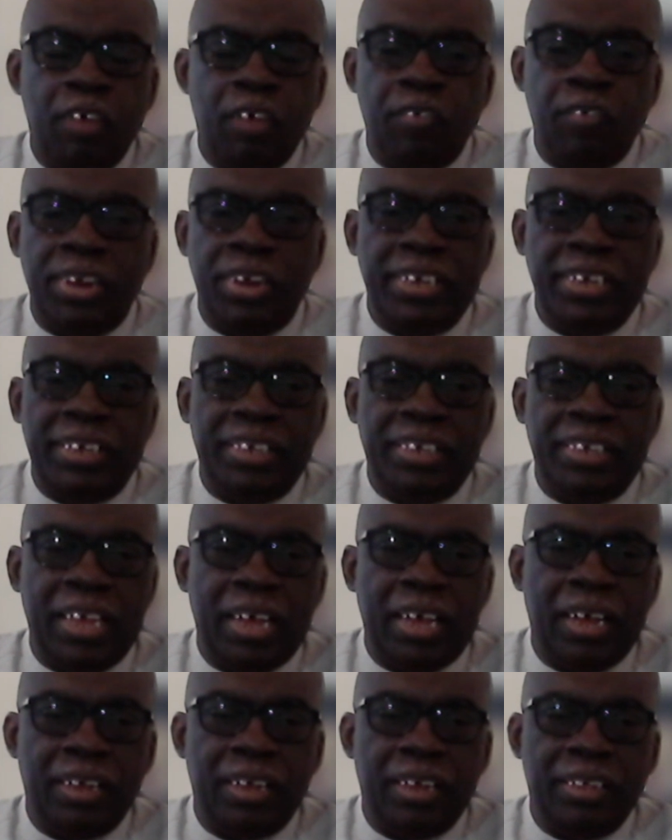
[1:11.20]
raided
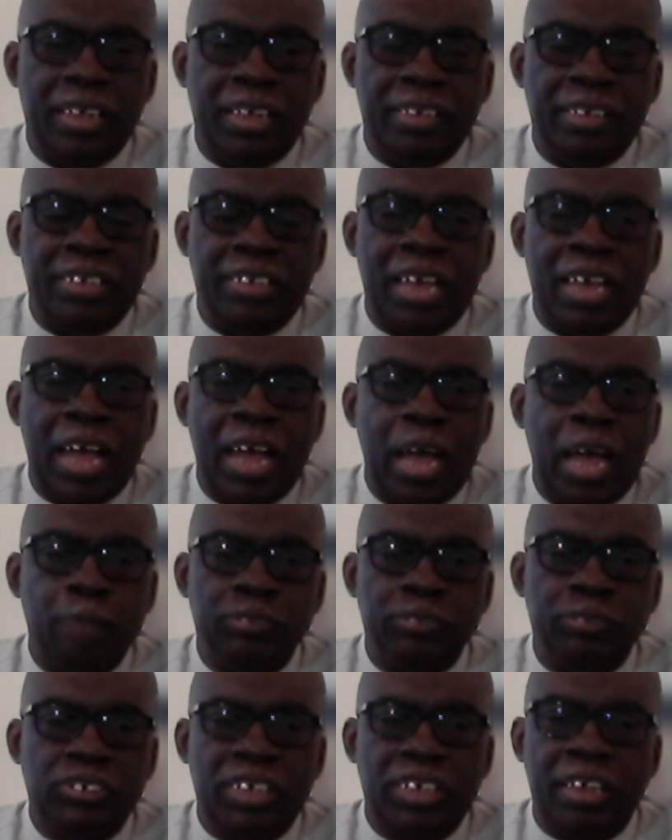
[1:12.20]
their
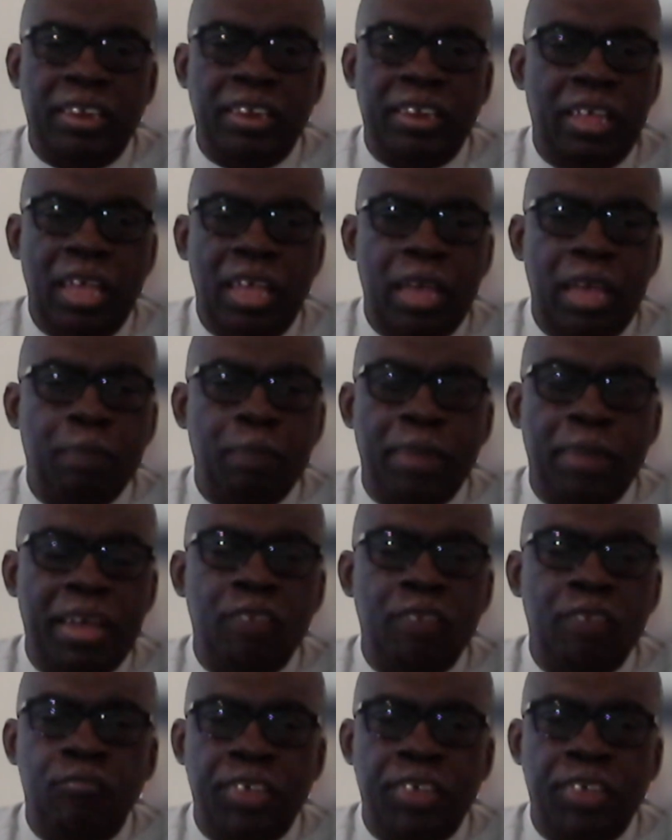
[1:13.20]
arms
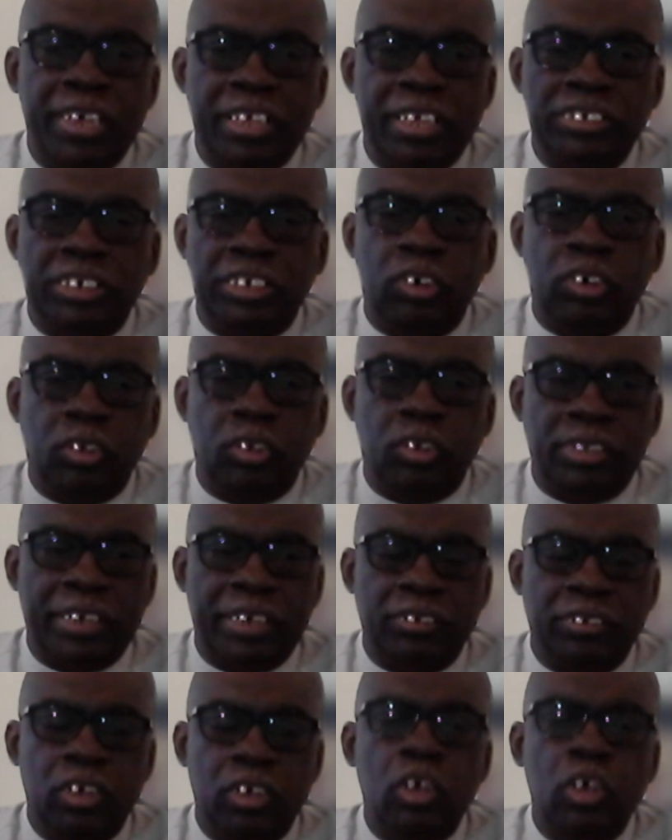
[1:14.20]
and vehicles and all
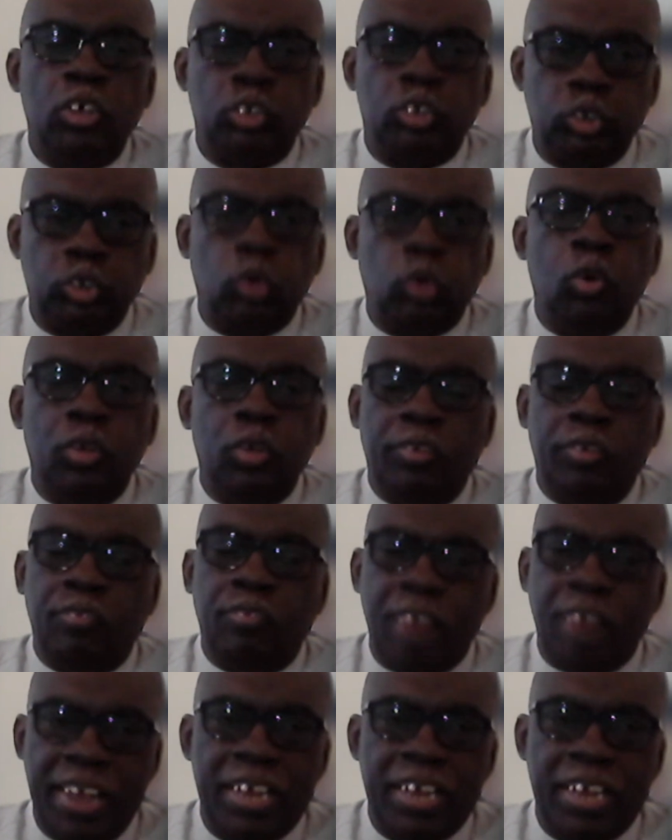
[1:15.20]
that. So
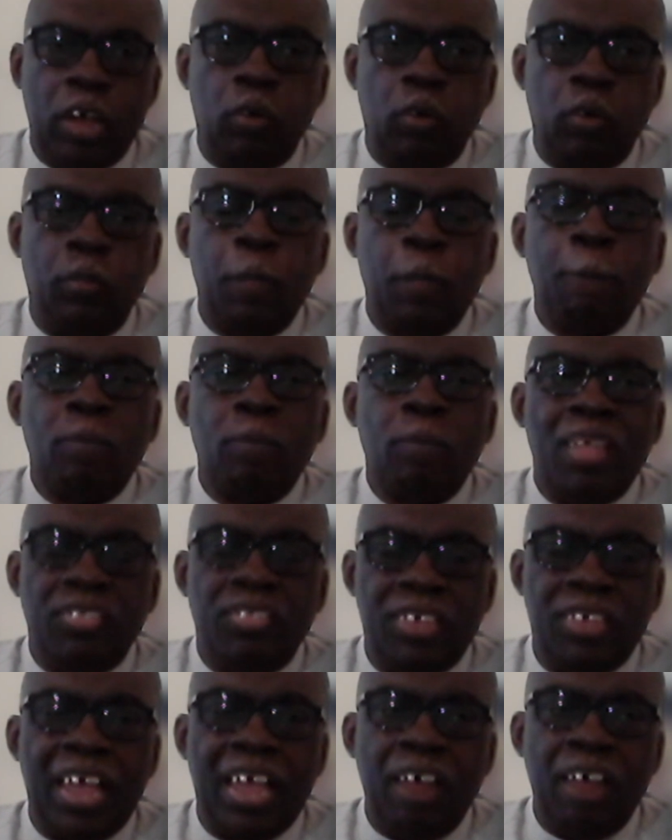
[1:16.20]
right now,
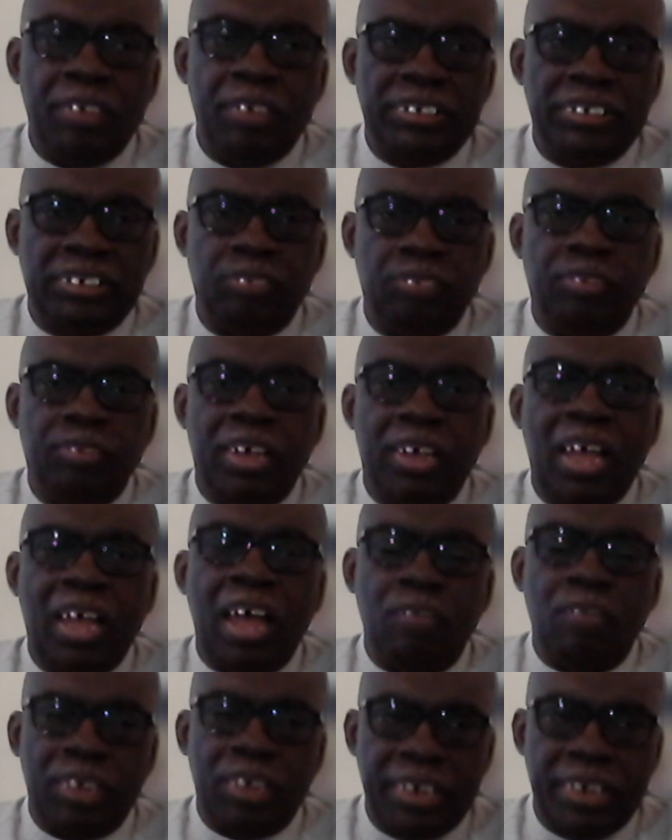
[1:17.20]
the RSF
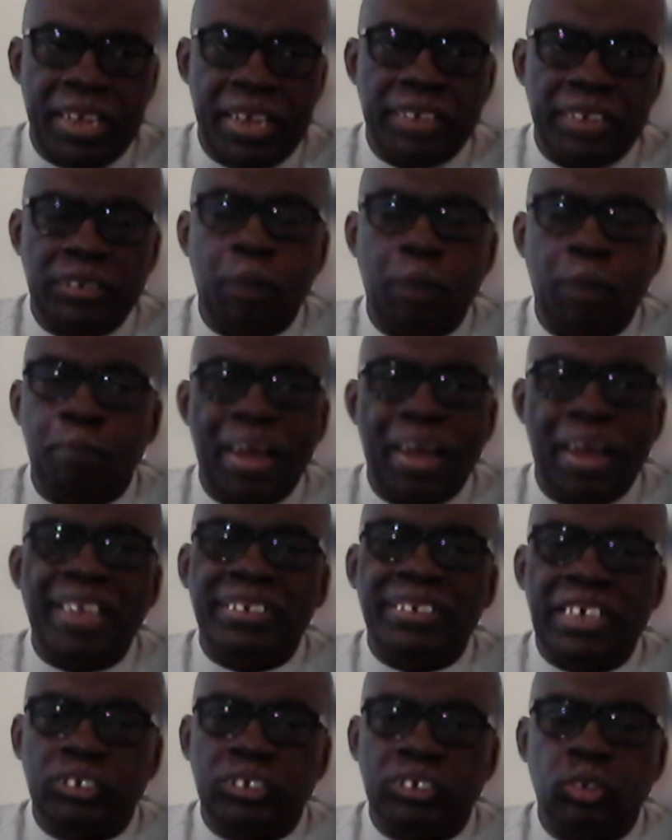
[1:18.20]
have an edge, but
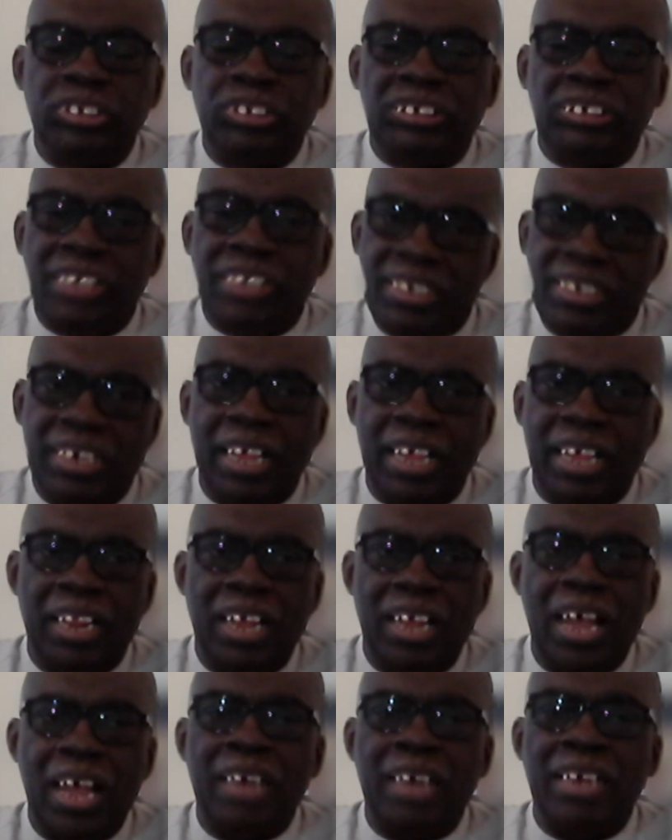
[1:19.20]
it does not
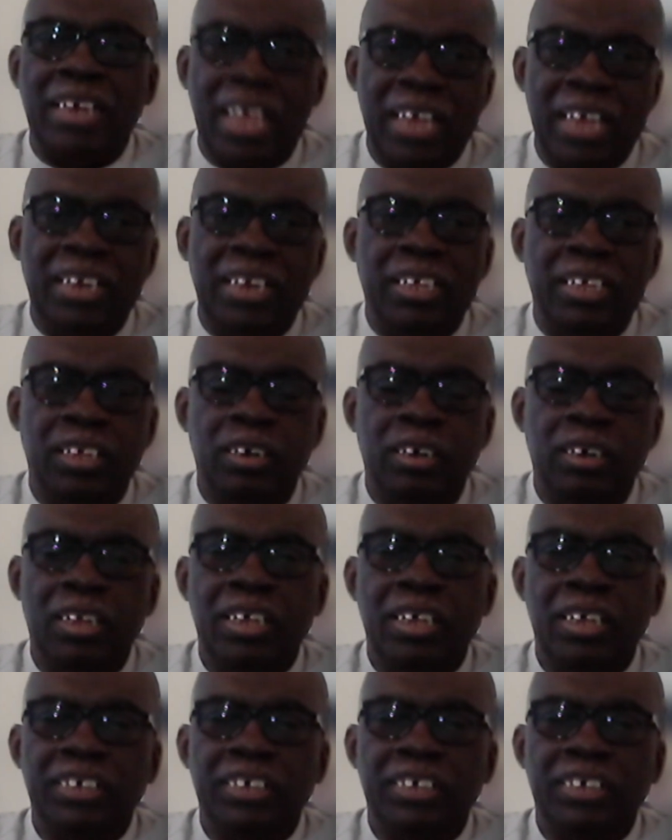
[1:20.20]
signal an early